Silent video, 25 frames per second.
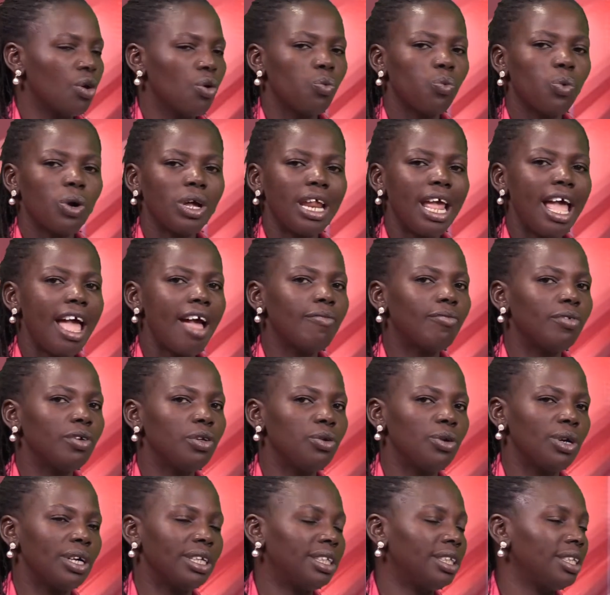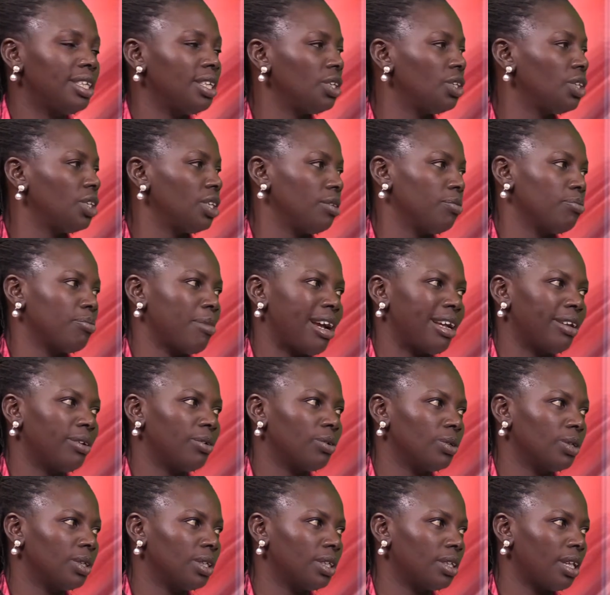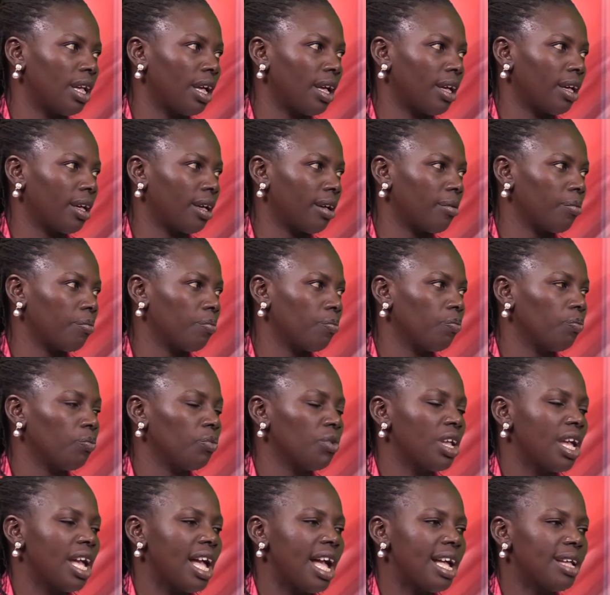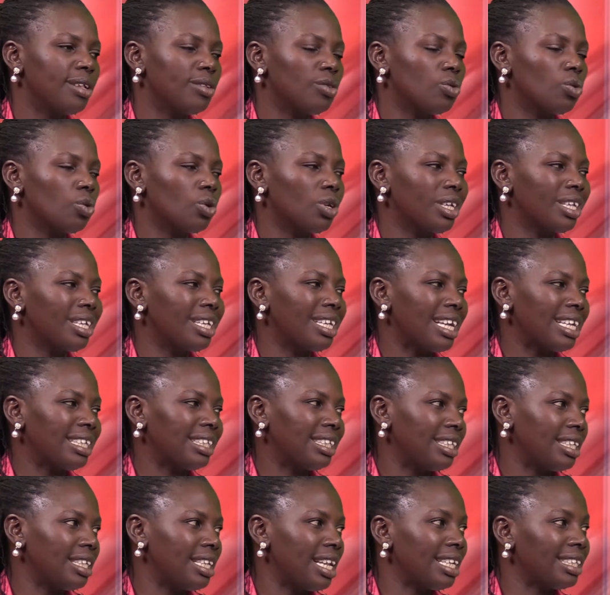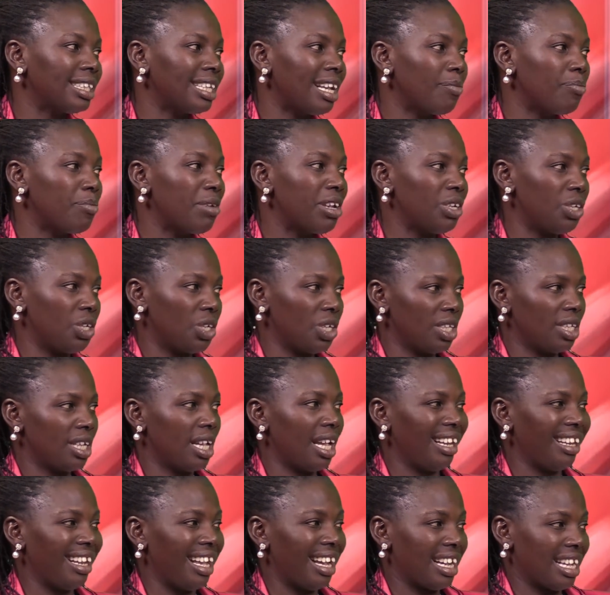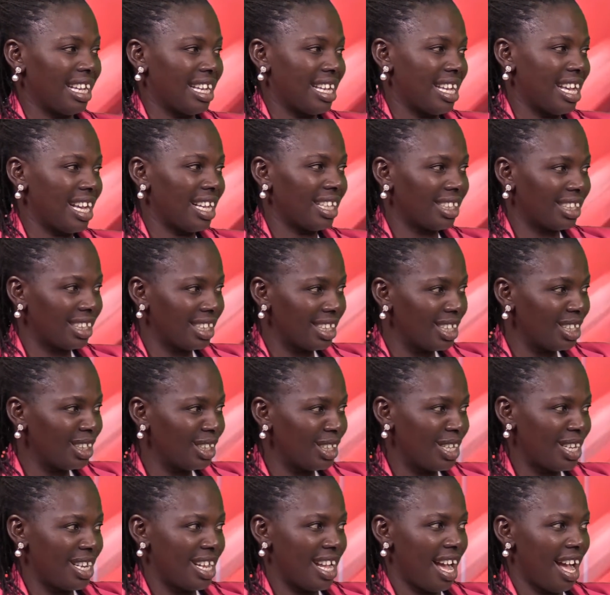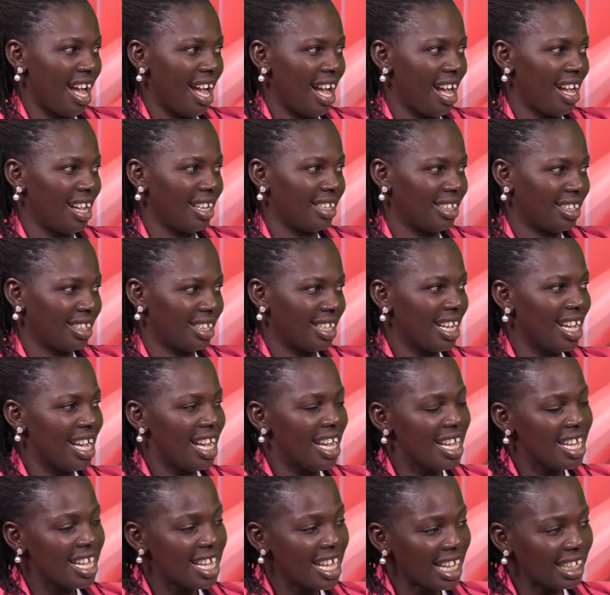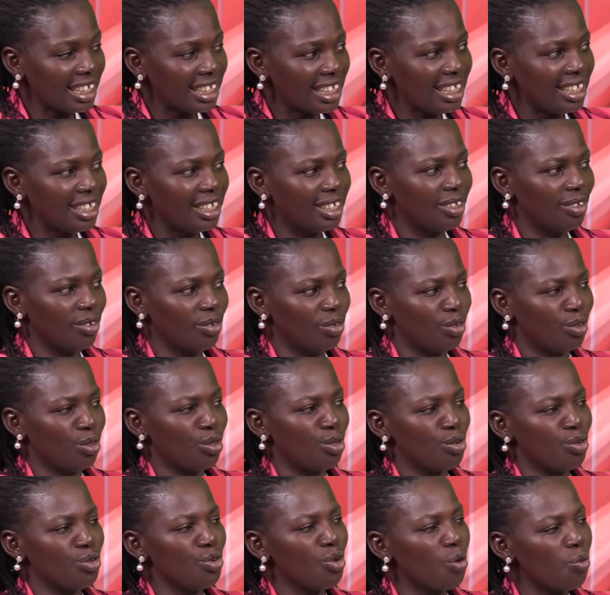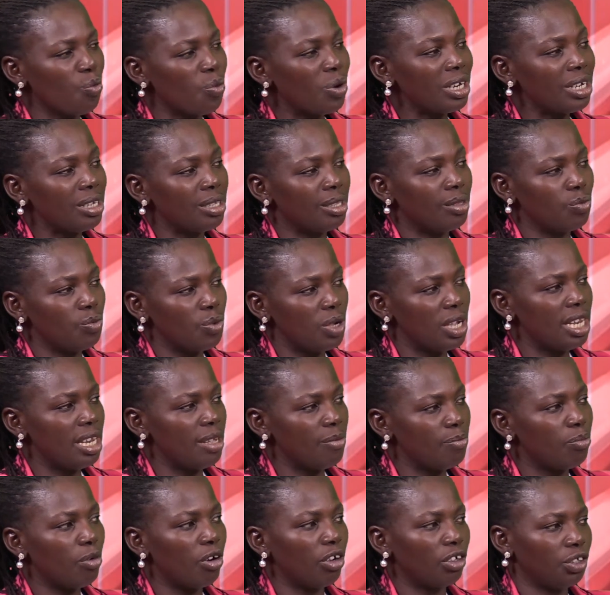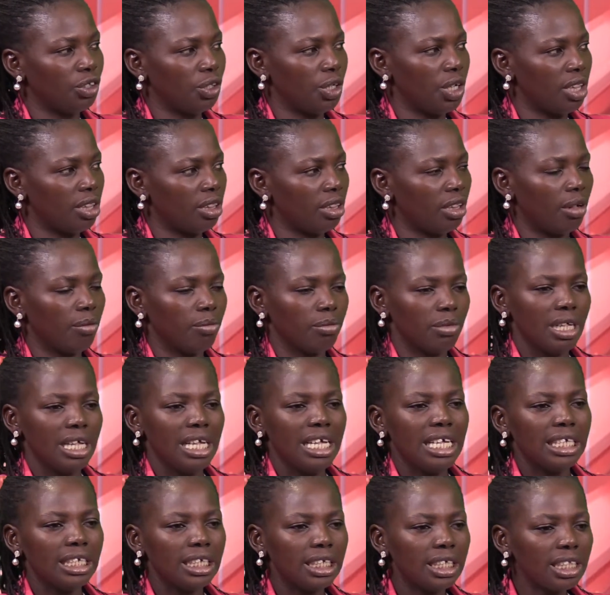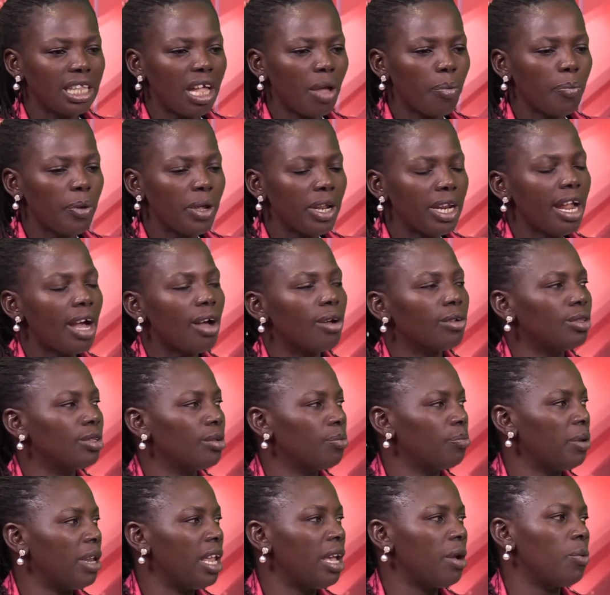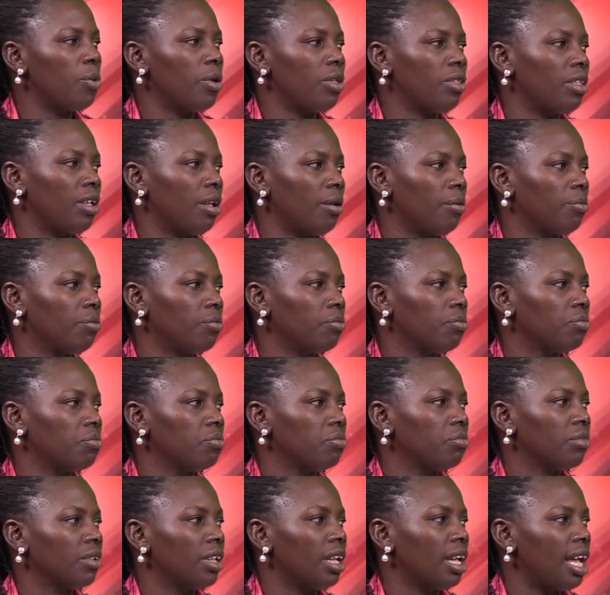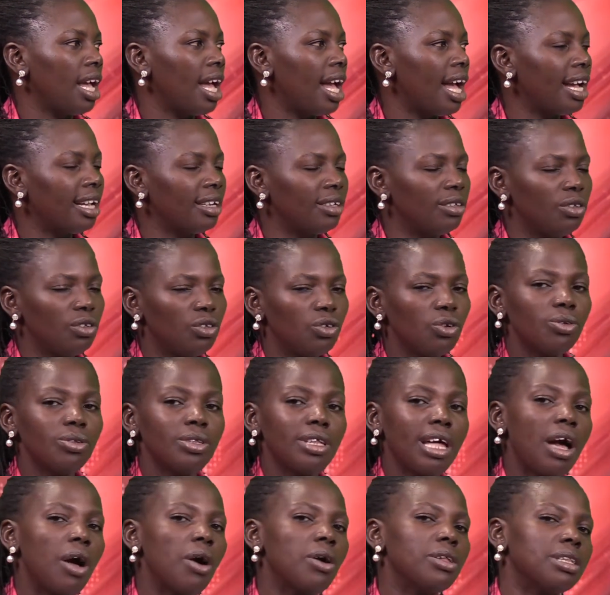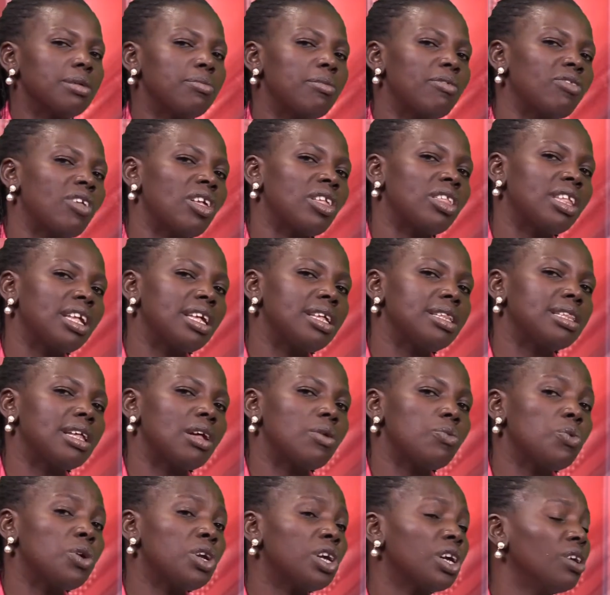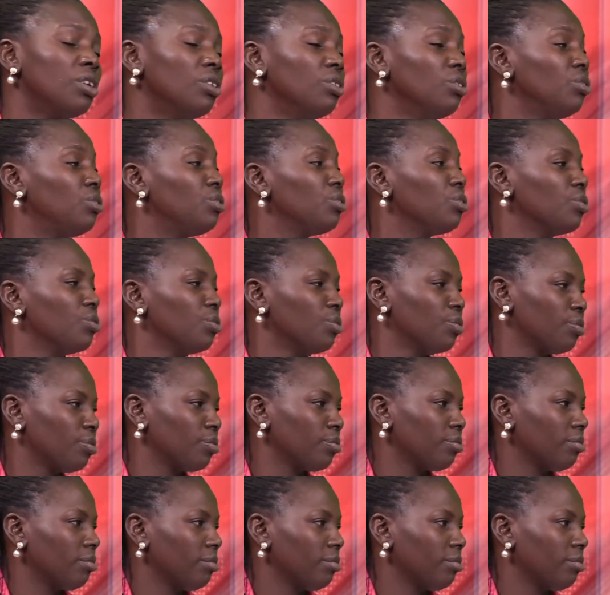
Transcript: whatever you are teaching might not stick. And so getting, as I mentioned earlier, getting into their heart, getting to know what is really bothering them, stepping out to play with them. And those are some of the things that we can do